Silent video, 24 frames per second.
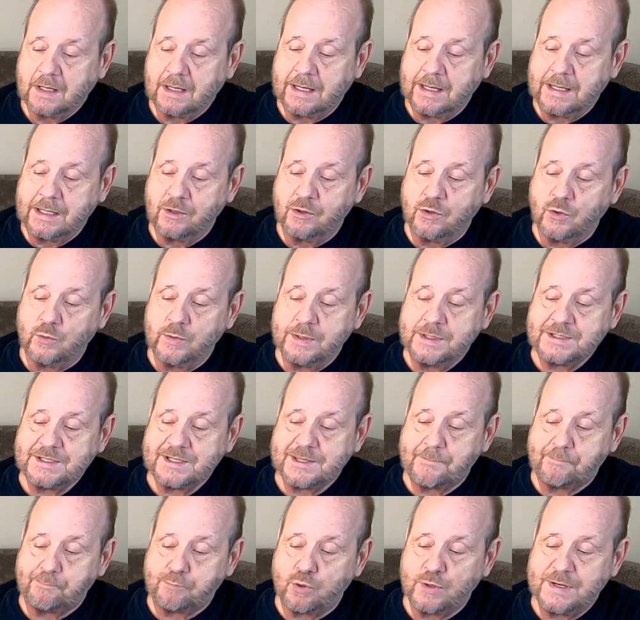I can go
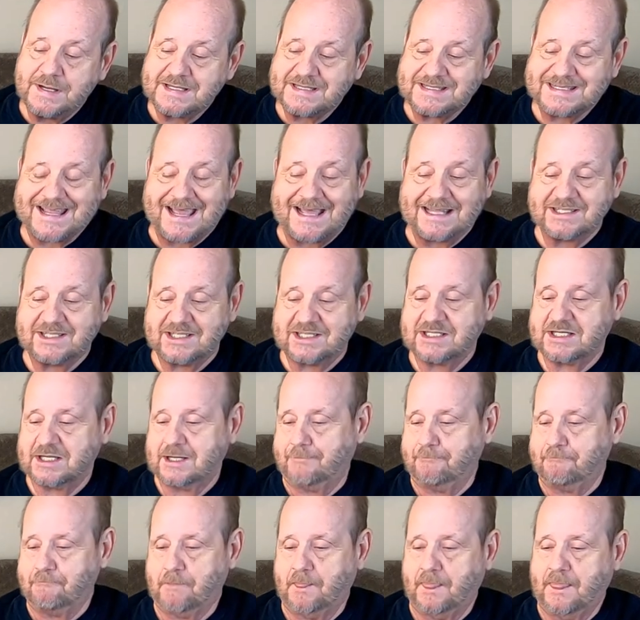into the
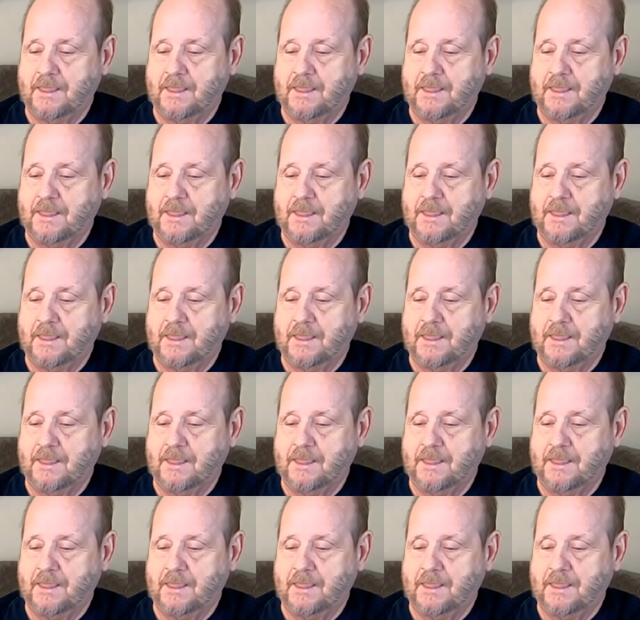presets.